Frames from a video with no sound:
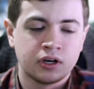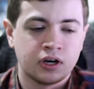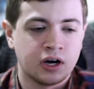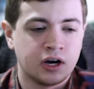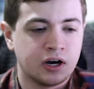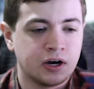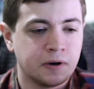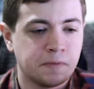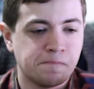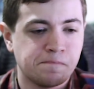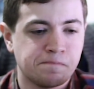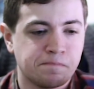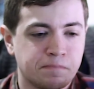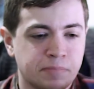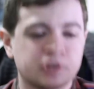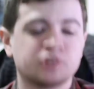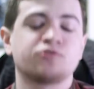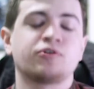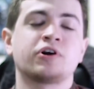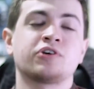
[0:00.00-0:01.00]
Um,
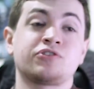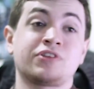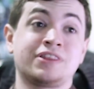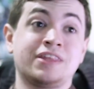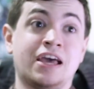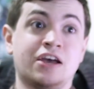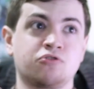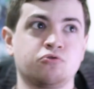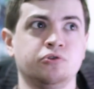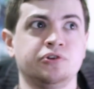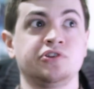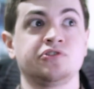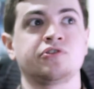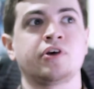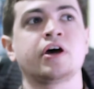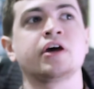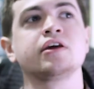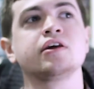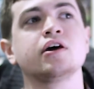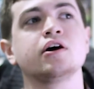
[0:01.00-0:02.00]
but as far as, like, the actual
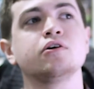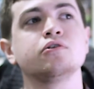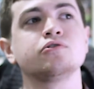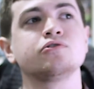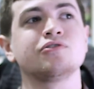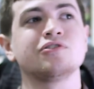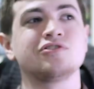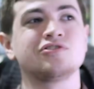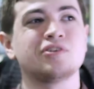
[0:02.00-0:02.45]
design goes,